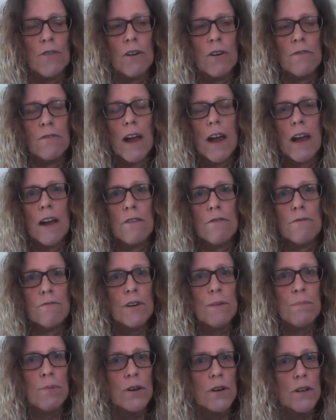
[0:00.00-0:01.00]
of
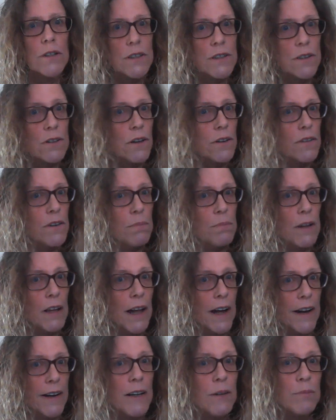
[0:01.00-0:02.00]
every person on the
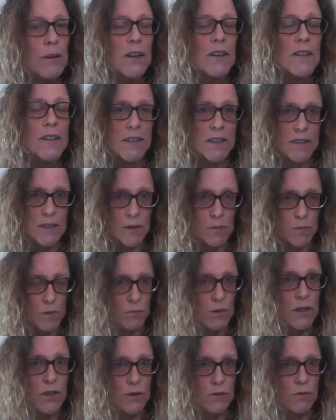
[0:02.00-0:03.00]
planet, because this is
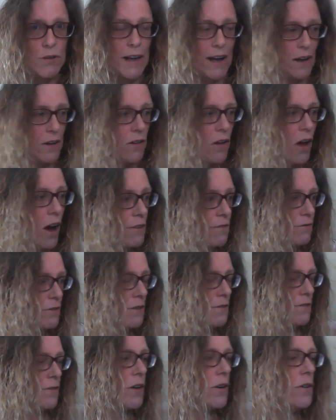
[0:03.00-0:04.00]
what we do in our life
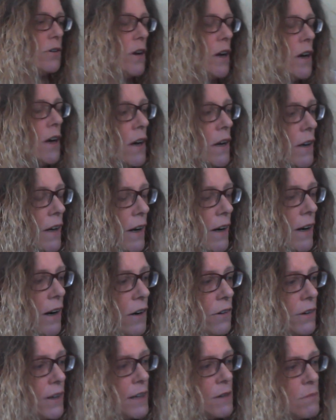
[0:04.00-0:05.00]
review. You know,
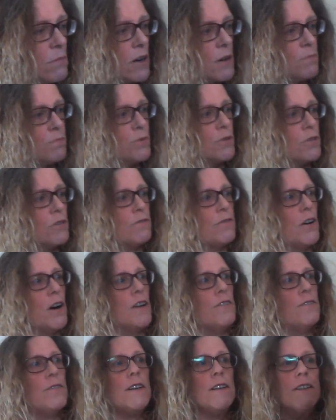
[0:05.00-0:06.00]
in my book,
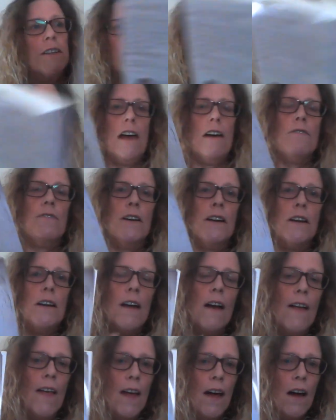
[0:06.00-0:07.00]
5 Years in Heaven,
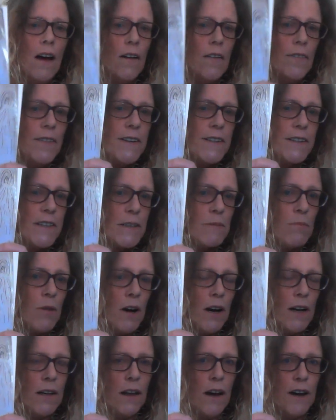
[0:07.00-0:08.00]
this is
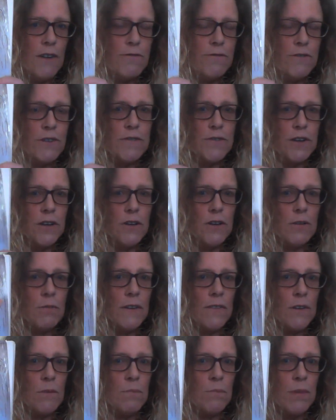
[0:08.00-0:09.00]
my life review
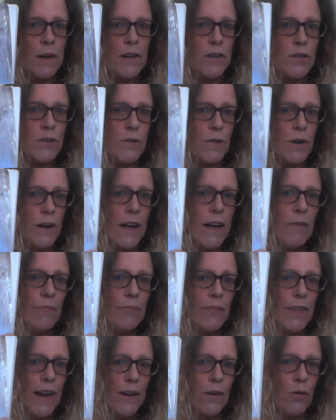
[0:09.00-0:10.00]
with the big three,
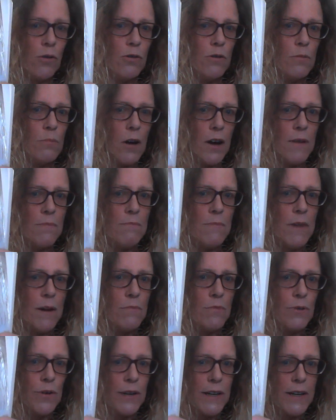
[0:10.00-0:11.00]
and all my
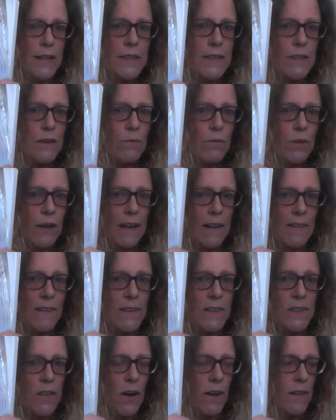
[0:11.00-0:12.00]
memories were
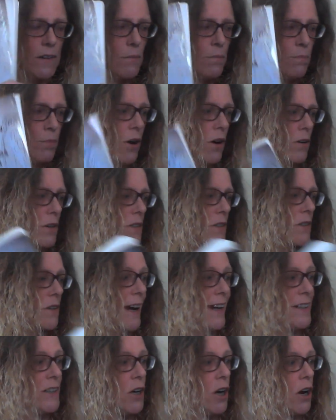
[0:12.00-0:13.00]
inside the box and I
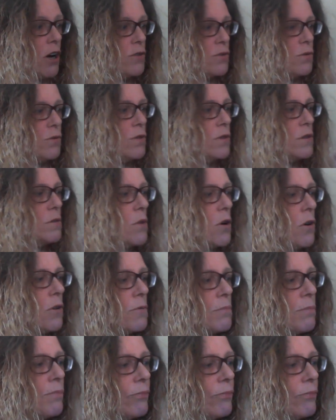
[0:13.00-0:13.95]
had to go through them all.